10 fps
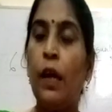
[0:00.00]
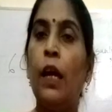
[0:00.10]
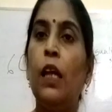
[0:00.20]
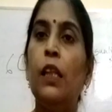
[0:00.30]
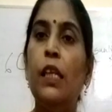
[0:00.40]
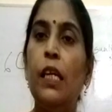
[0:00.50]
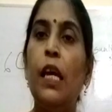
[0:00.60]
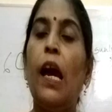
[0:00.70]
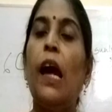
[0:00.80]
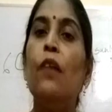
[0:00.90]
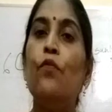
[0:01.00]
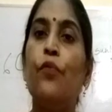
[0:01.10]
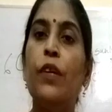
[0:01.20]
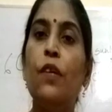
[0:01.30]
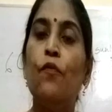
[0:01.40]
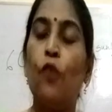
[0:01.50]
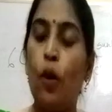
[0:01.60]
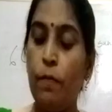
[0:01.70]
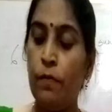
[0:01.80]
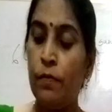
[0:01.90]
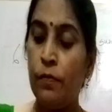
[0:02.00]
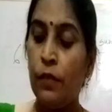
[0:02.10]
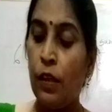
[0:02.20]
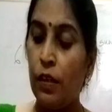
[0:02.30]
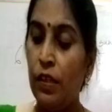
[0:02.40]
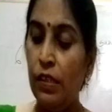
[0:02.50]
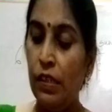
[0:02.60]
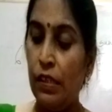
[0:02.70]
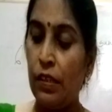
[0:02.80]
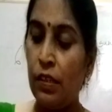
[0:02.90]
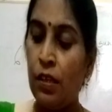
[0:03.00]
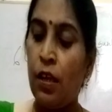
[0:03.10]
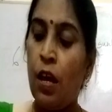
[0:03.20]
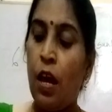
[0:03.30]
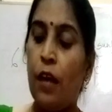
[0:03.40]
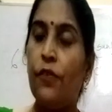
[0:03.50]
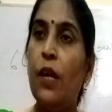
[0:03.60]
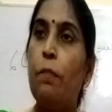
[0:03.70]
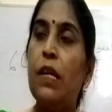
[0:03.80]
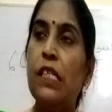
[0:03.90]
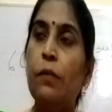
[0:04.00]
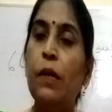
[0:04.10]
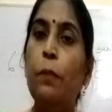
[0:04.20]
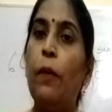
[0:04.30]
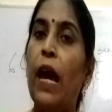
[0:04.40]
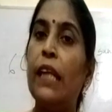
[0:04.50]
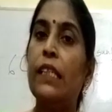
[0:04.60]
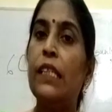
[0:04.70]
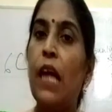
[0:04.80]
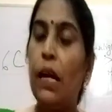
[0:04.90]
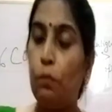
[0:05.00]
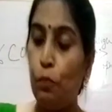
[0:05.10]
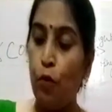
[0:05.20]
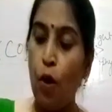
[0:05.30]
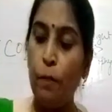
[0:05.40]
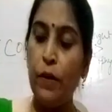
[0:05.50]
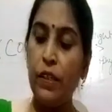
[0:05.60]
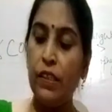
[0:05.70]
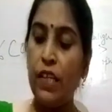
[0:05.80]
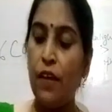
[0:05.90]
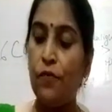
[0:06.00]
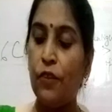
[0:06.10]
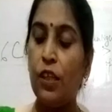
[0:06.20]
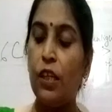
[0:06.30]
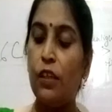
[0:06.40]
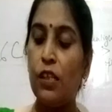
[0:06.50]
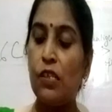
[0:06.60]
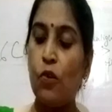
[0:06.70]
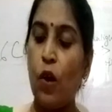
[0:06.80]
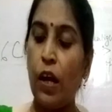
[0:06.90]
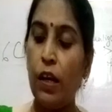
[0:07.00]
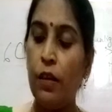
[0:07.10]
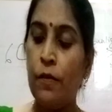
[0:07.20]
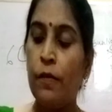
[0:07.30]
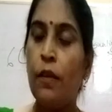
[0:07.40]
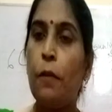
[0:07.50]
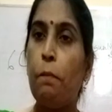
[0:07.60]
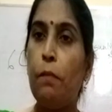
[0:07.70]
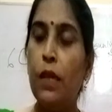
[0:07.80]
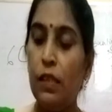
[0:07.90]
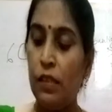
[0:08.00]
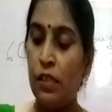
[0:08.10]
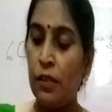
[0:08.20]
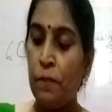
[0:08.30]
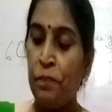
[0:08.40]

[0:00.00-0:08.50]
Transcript: healthy and free from disease. They must be planted at proper depth in the soil, means